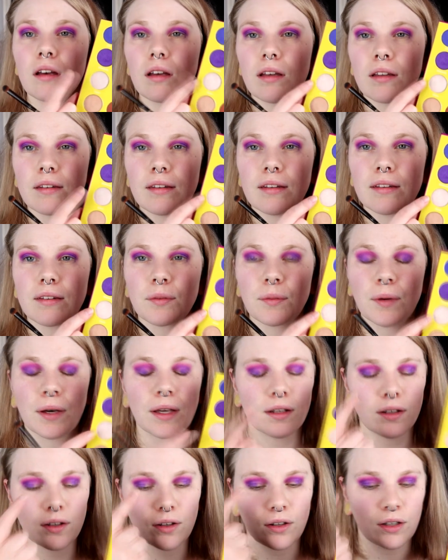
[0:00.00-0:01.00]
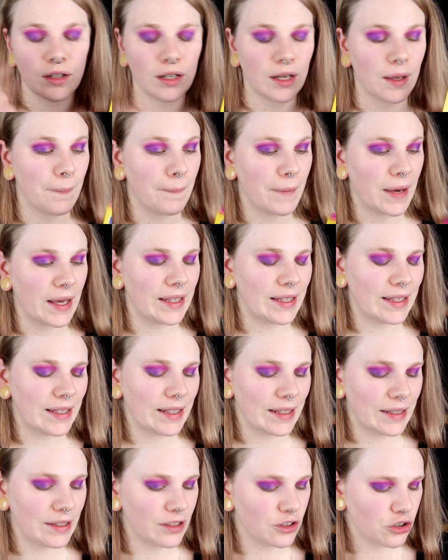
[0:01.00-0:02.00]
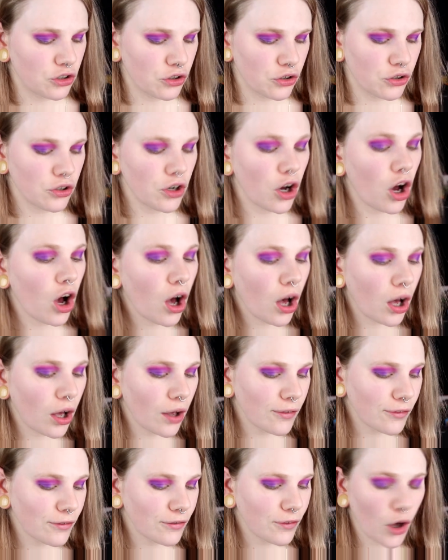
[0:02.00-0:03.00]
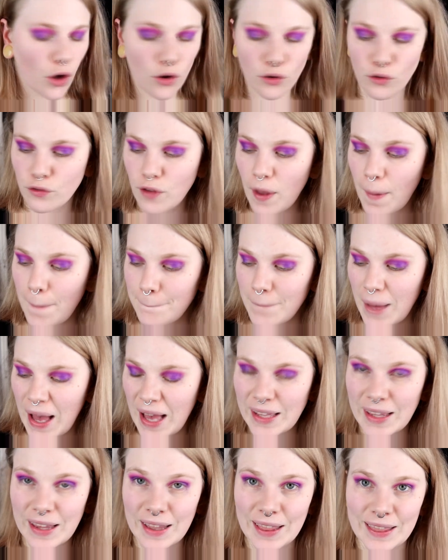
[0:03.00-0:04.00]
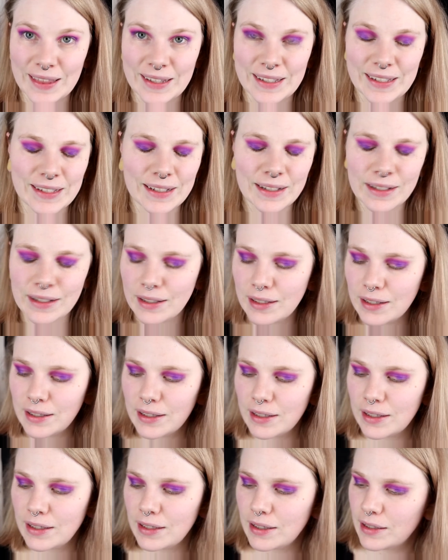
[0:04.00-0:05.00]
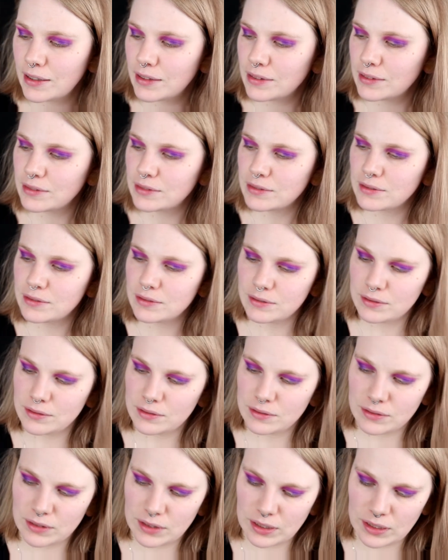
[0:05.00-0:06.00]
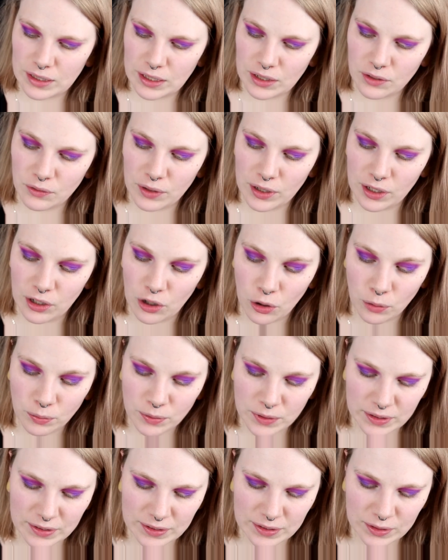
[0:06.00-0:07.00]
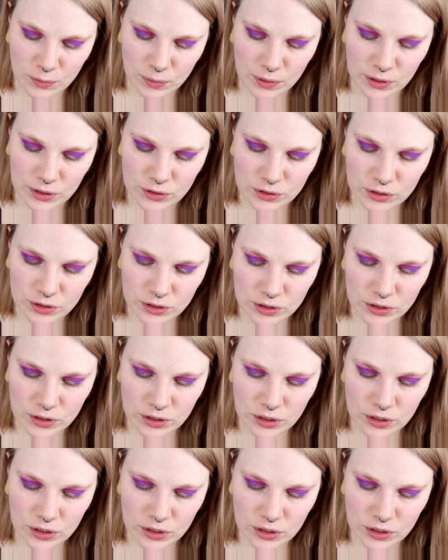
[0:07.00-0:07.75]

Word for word: this one on my inner half of my lid. And I really hope that this will look